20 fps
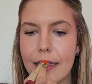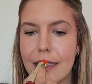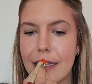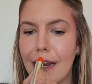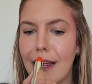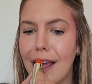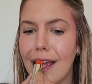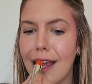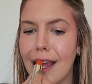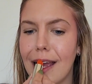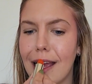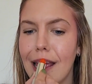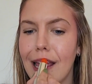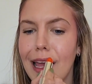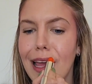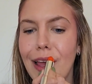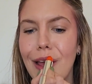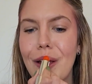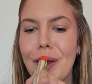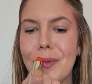it's like,
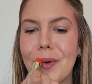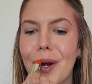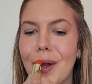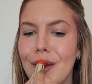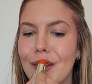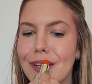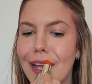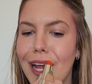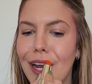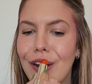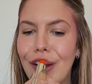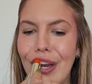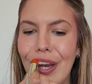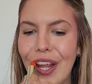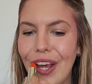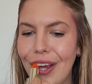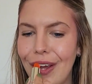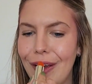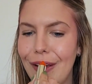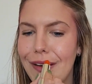but I was like,
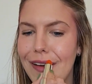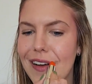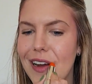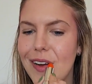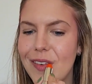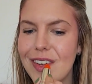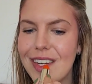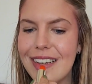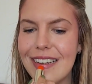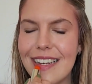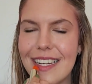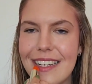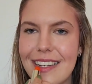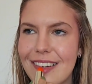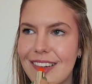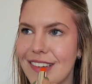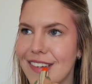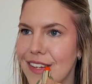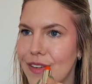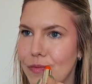no, I'm gonna
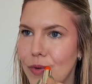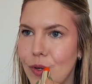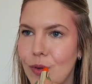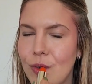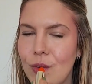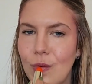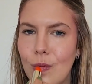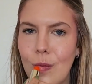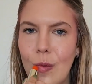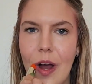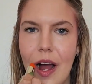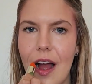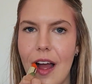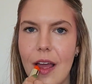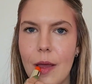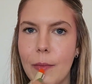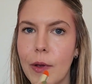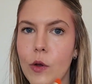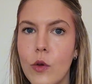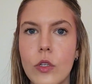do it because
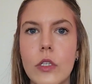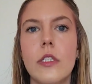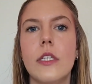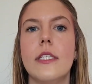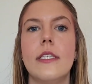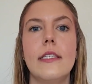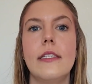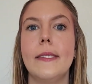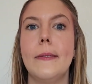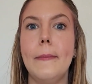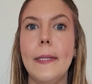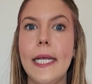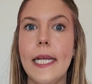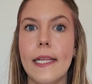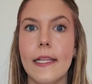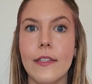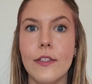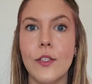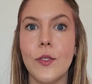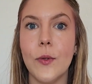why? Because this is me,
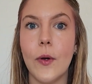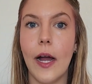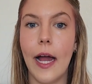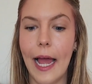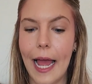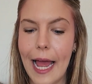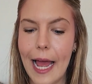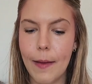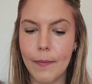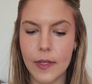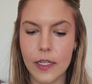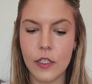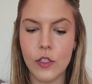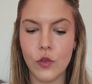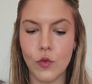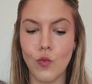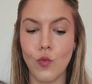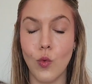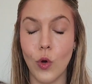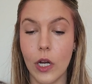this is who I am, this
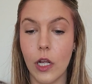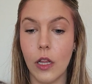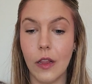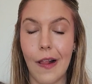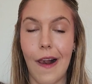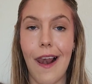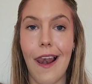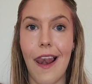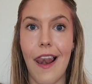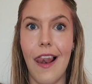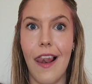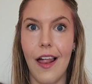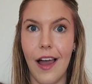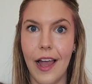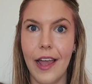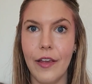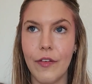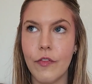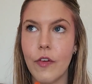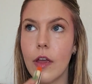is real
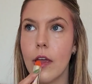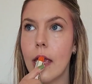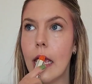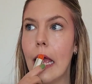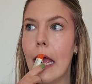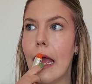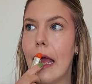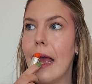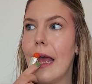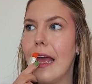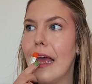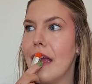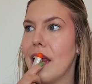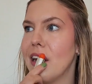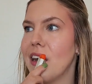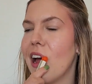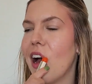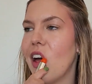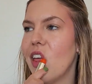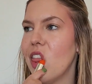life.
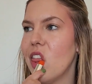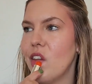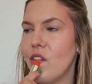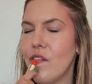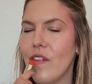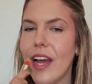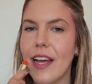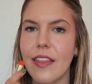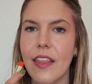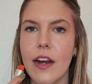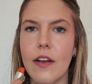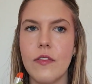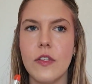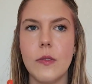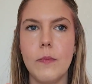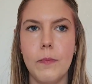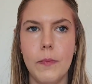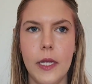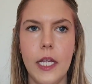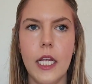And now the fact that I've
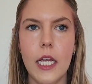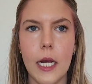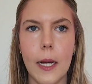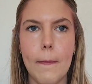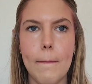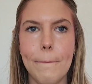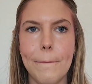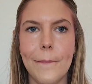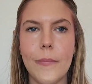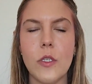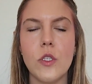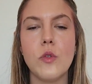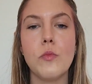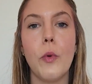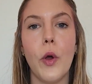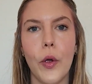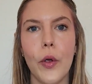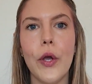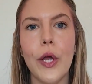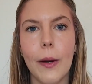spoken,
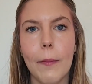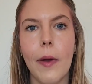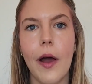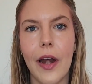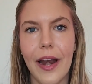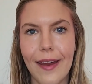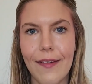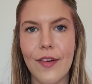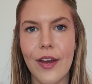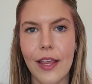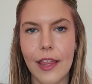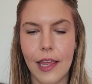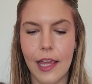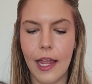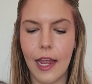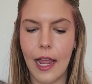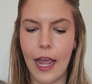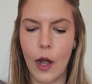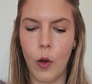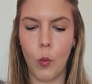spoken about
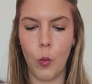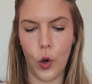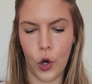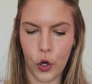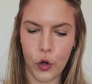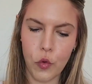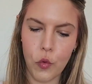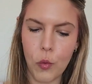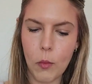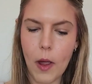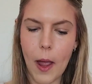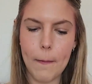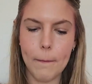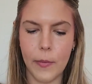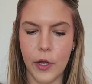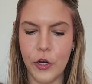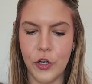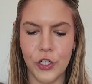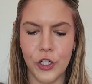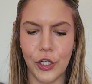everything and worked through my
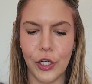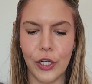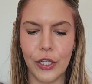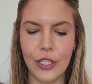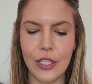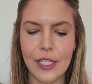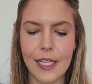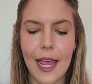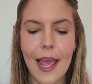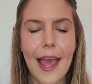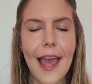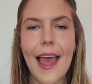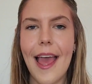emotions,